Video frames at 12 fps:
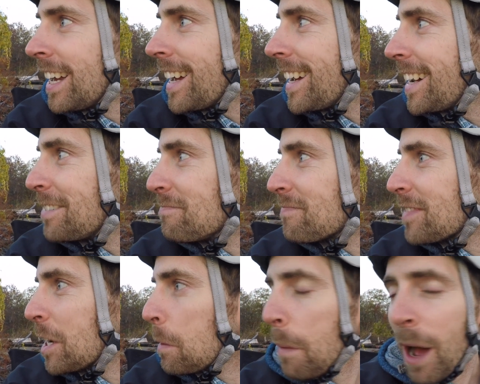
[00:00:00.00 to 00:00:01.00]
um,
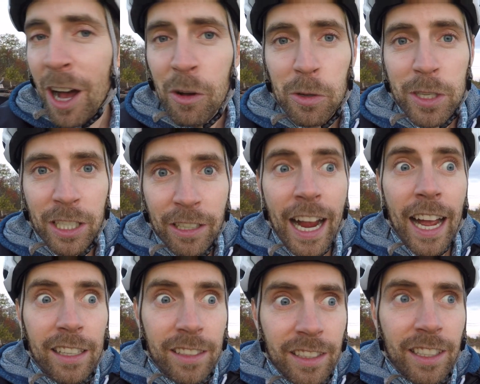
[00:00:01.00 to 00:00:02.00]
you know, potholes and
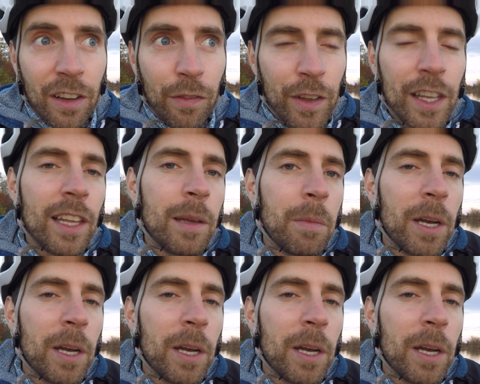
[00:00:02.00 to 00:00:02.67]
cracks, you're gonna feel it.